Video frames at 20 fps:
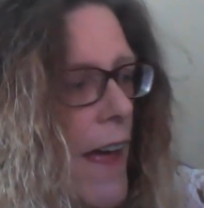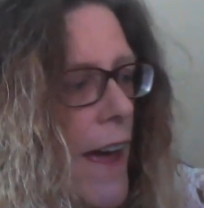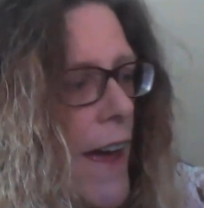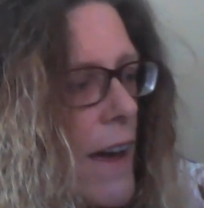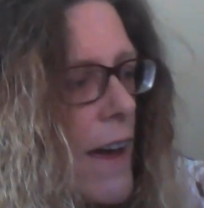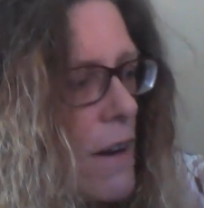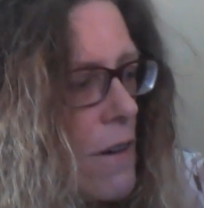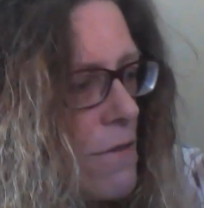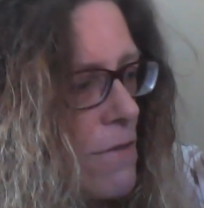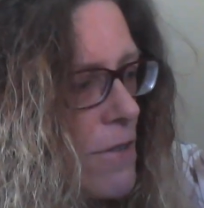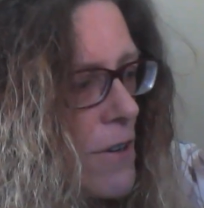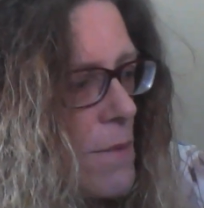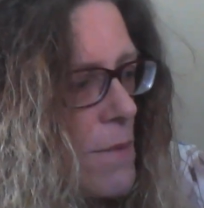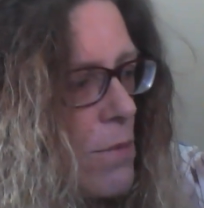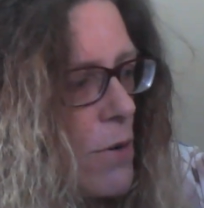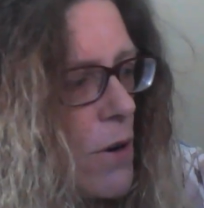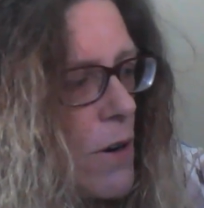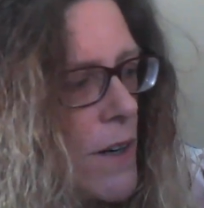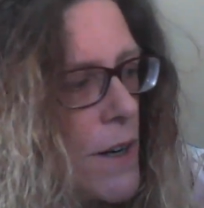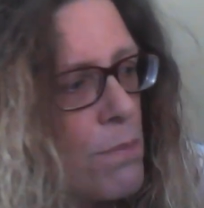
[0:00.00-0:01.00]

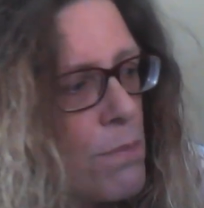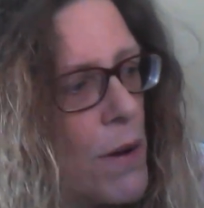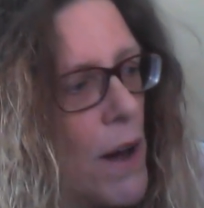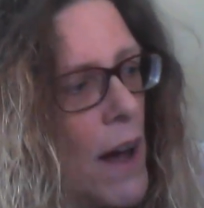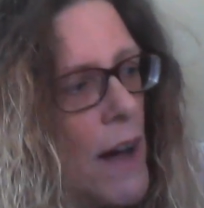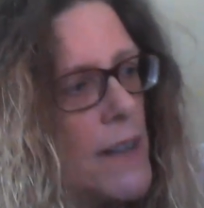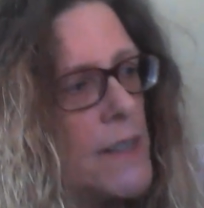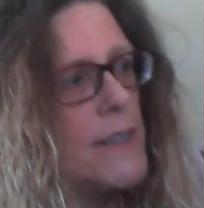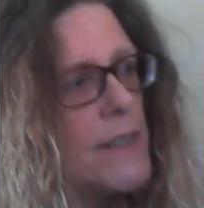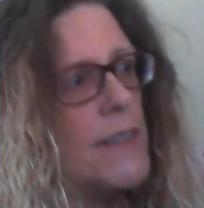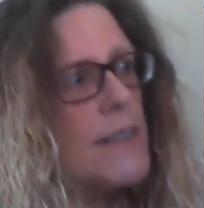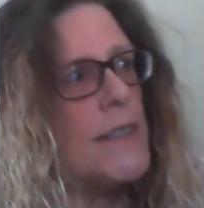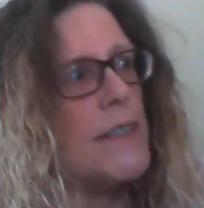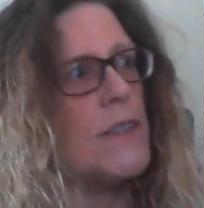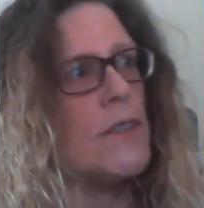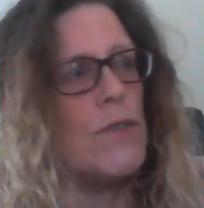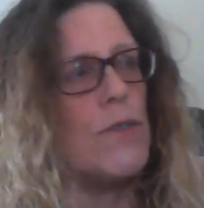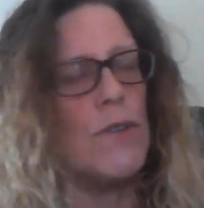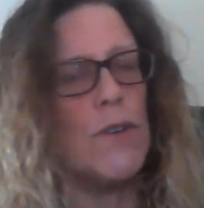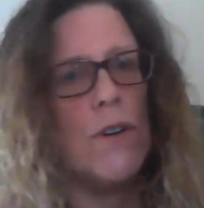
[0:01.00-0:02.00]
everybody
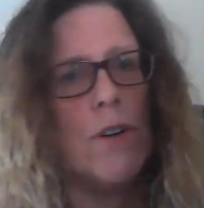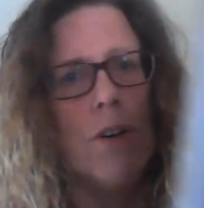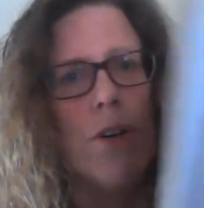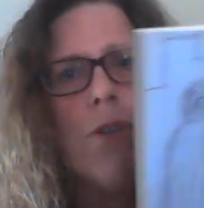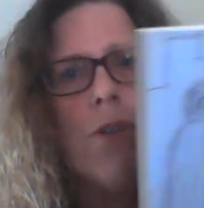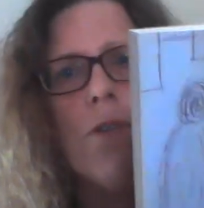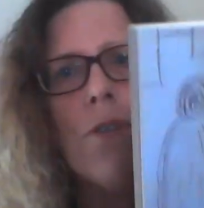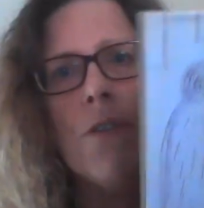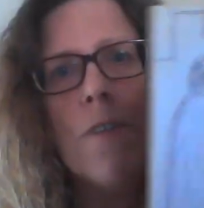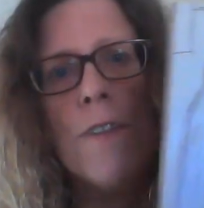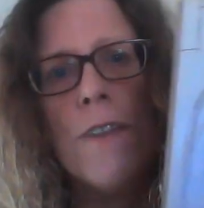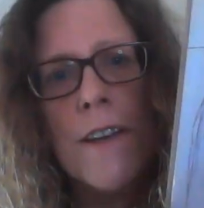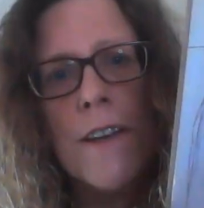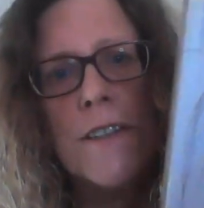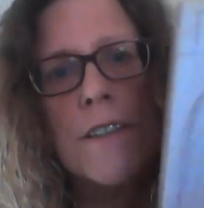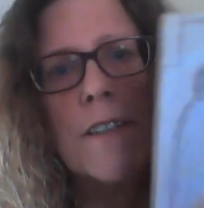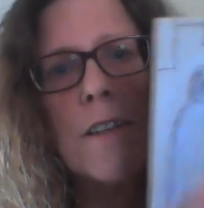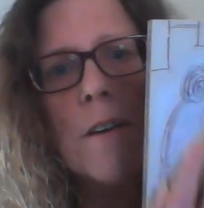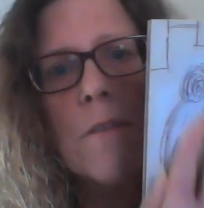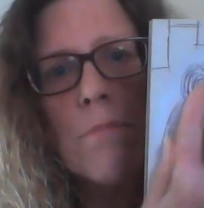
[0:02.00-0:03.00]
passes through
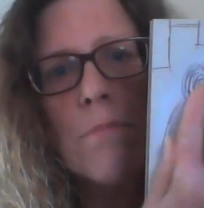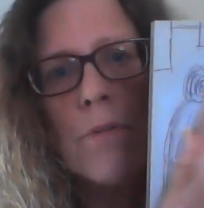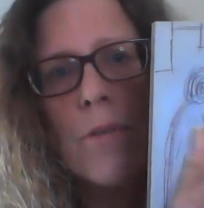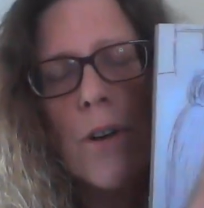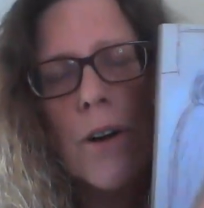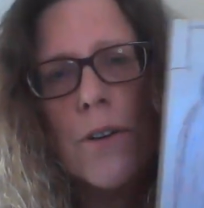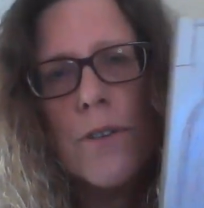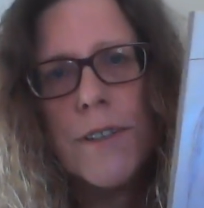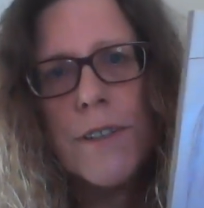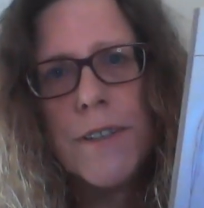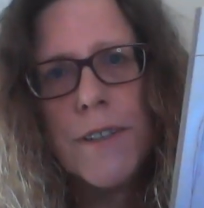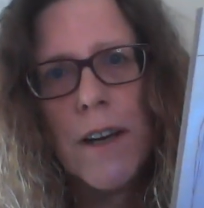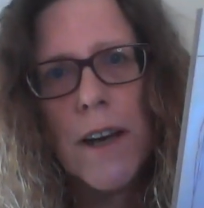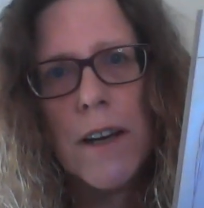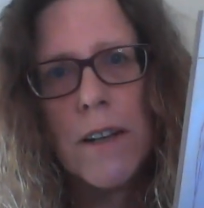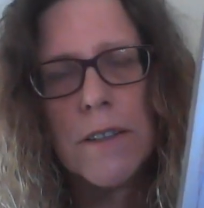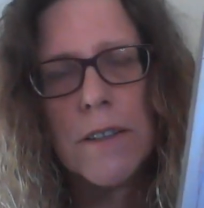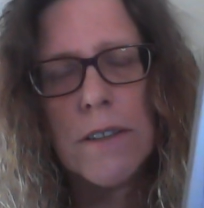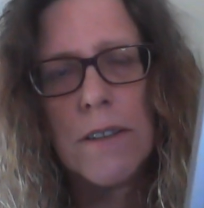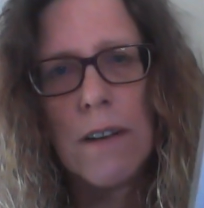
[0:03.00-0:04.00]
this
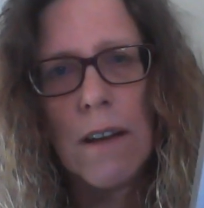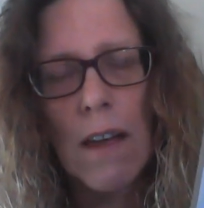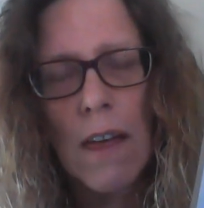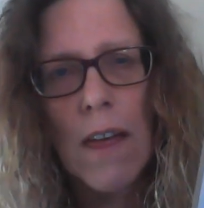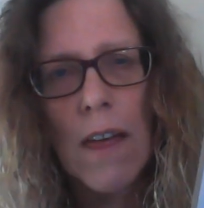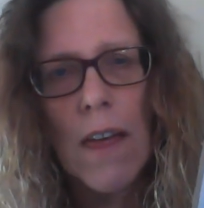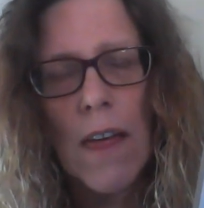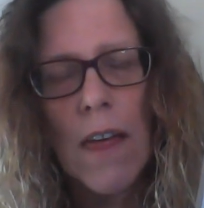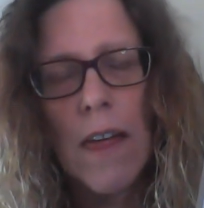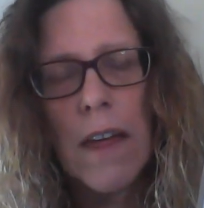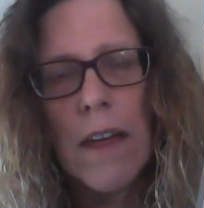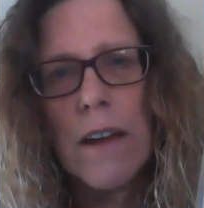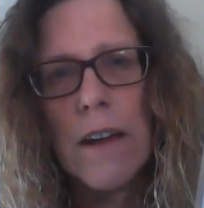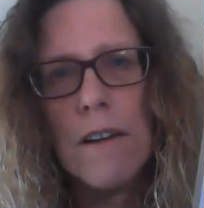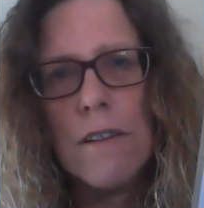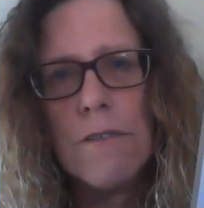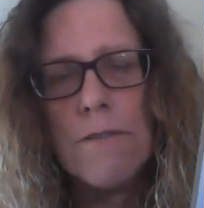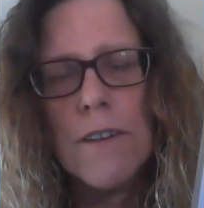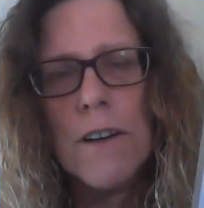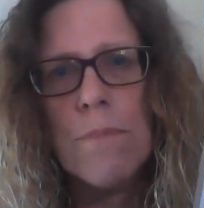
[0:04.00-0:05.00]
process.
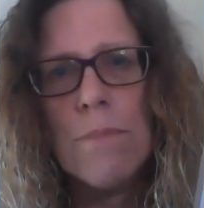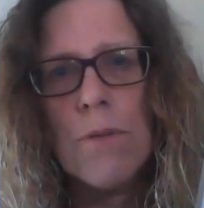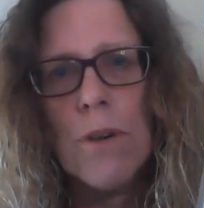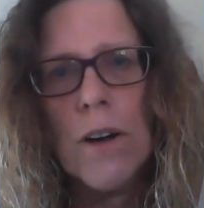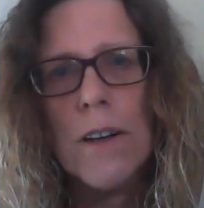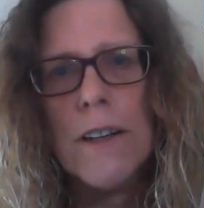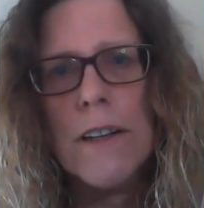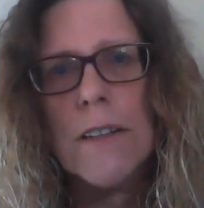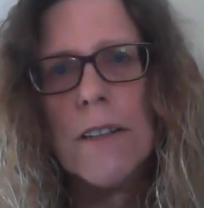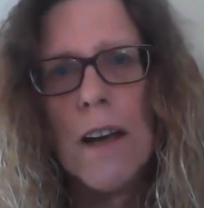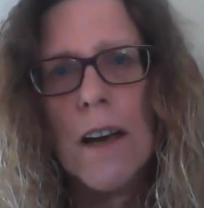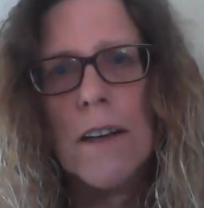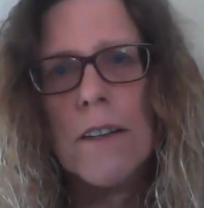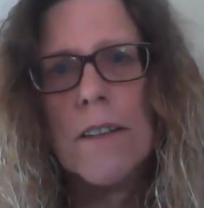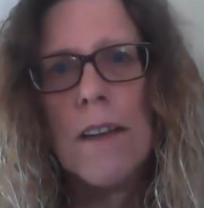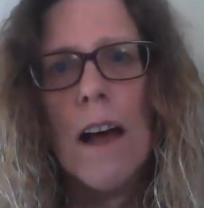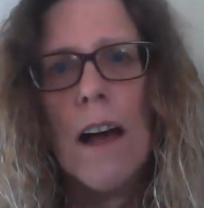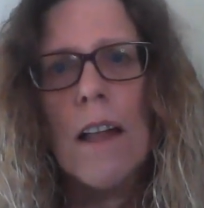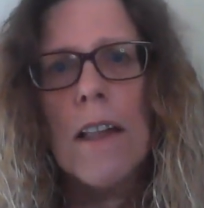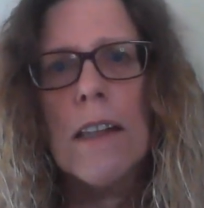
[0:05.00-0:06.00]
Everybody
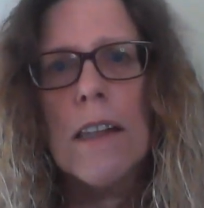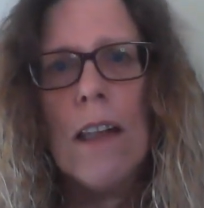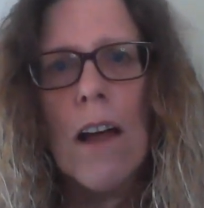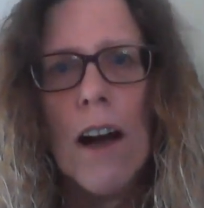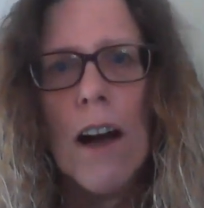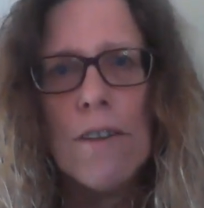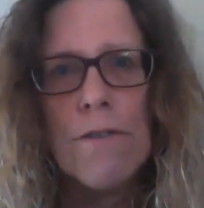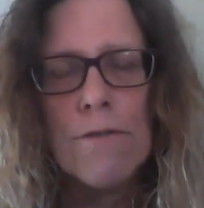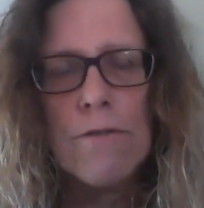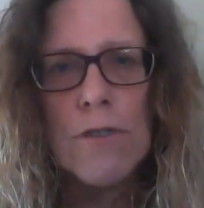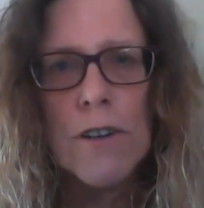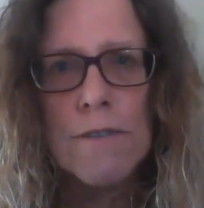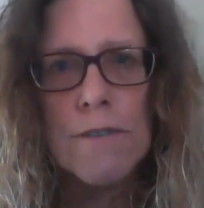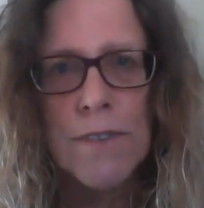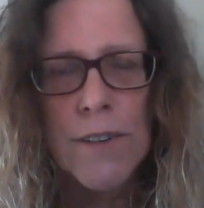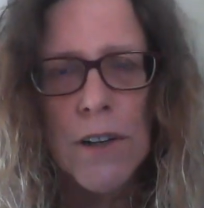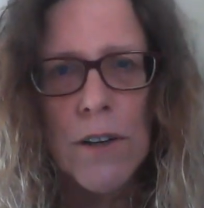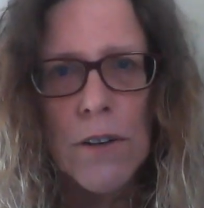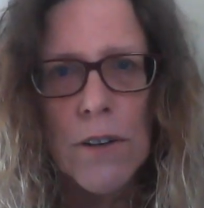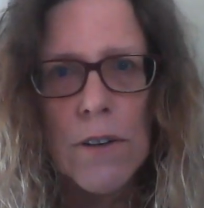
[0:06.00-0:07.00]
does a life
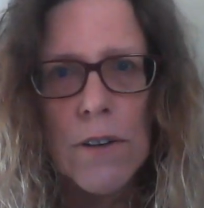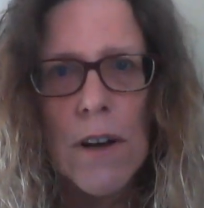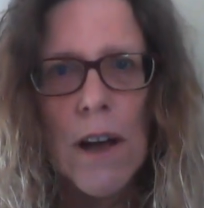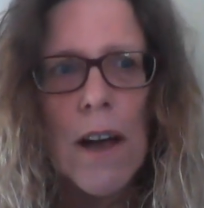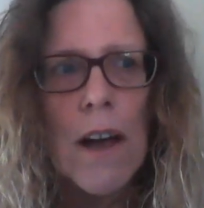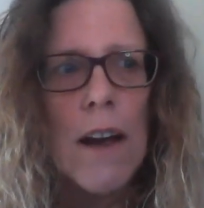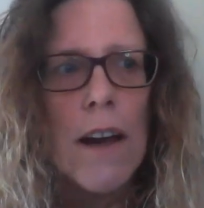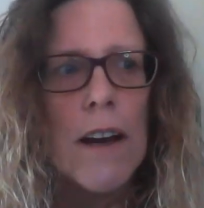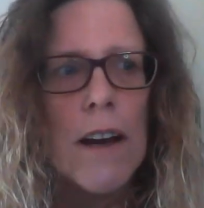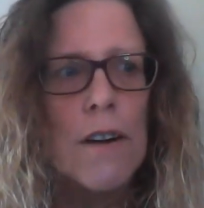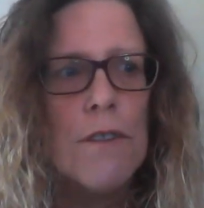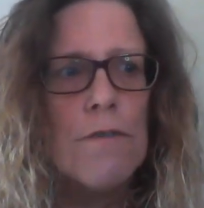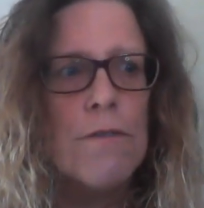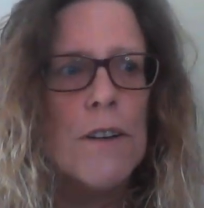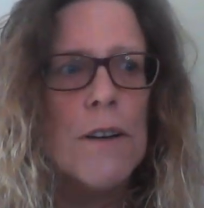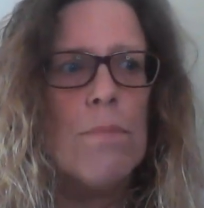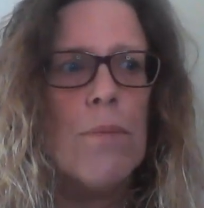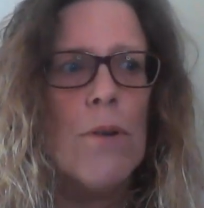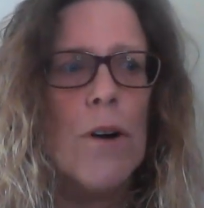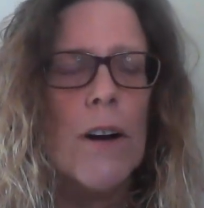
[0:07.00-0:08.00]
review.
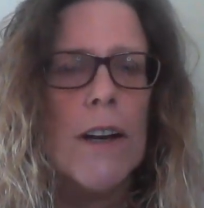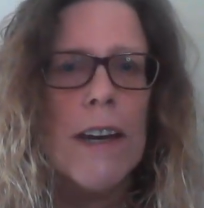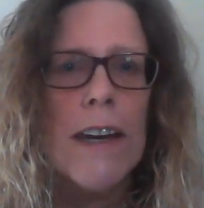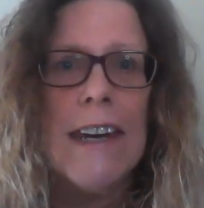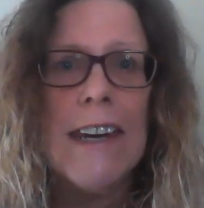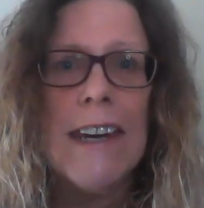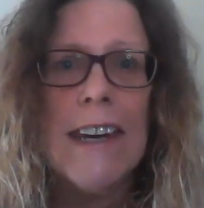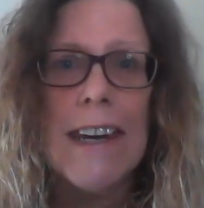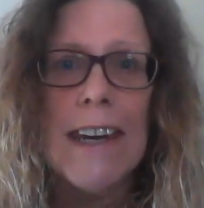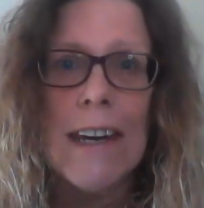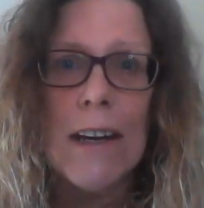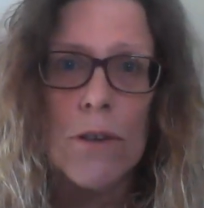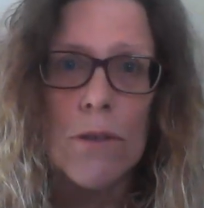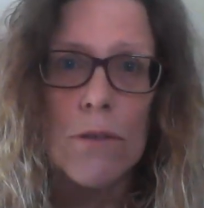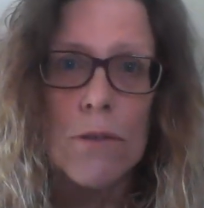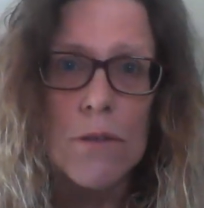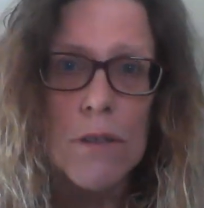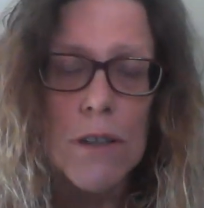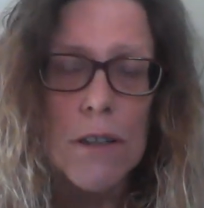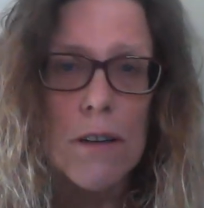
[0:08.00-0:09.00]
Everybody
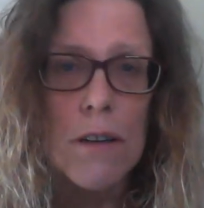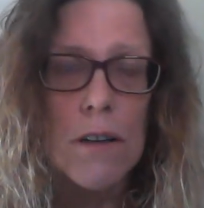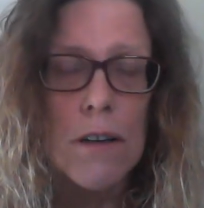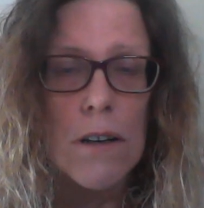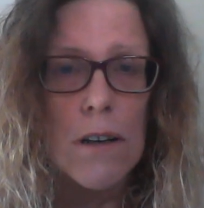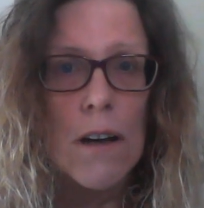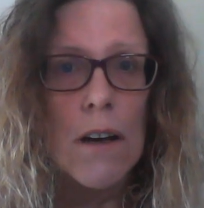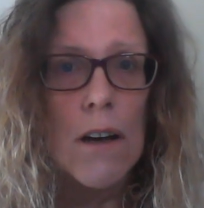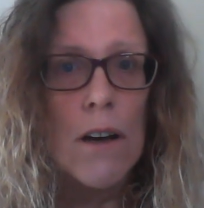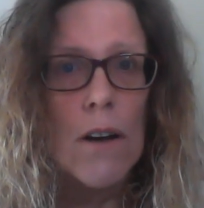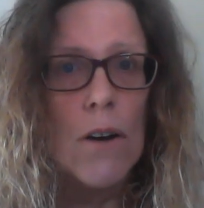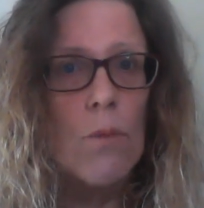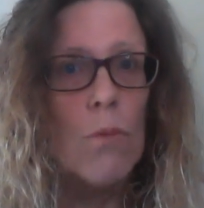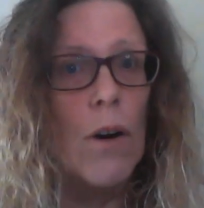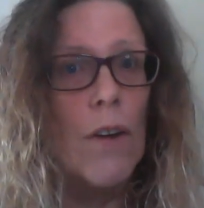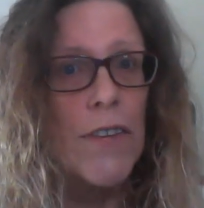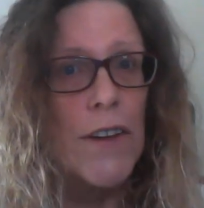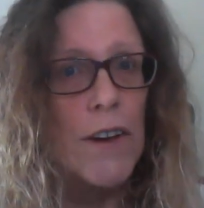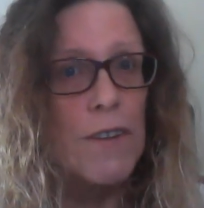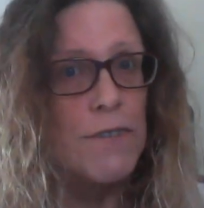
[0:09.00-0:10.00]
heals
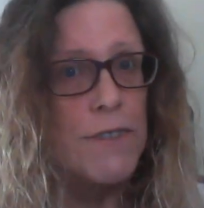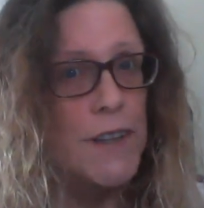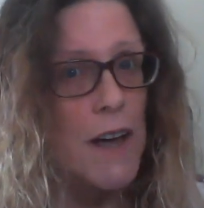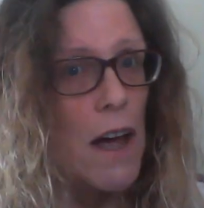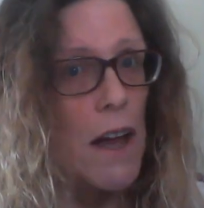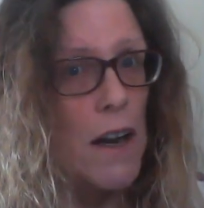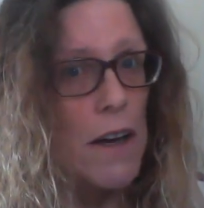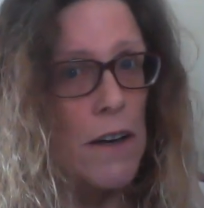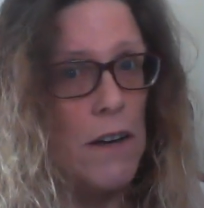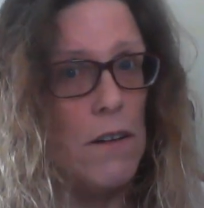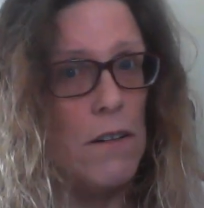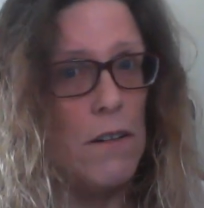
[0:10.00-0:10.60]
what they've done.